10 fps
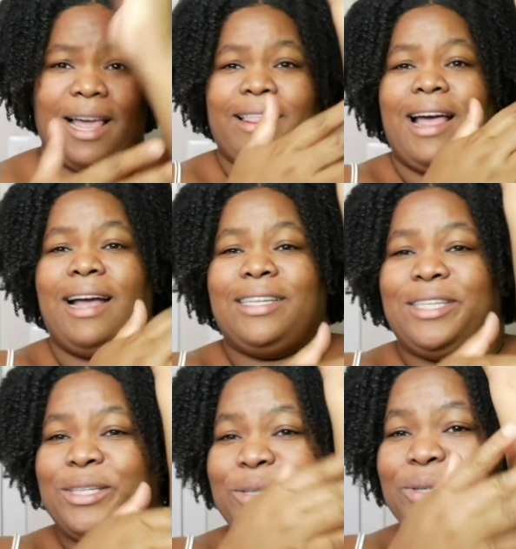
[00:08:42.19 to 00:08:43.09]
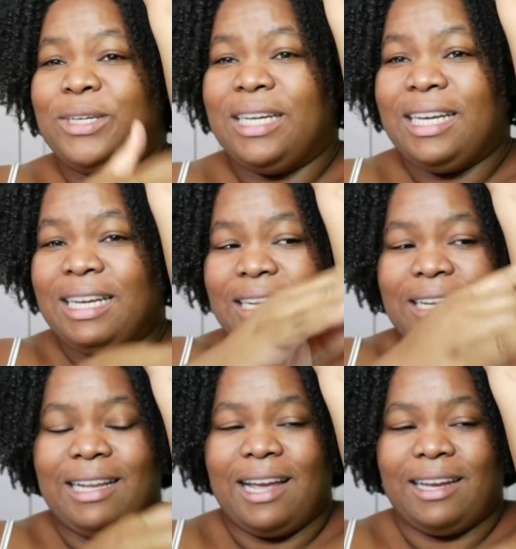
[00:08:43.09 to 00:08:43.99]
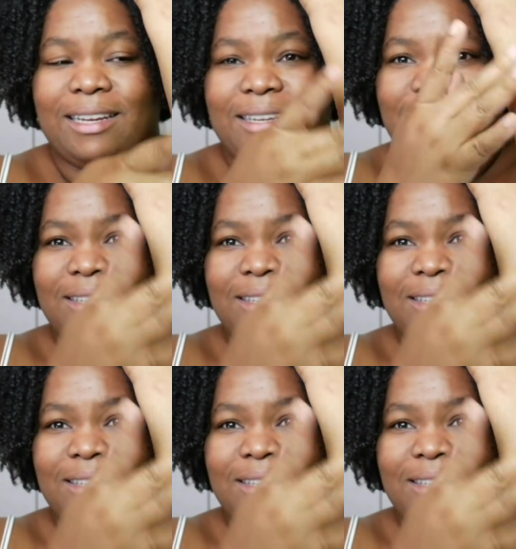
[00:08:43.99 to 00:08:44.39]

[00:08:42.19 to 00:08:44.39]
like that. So like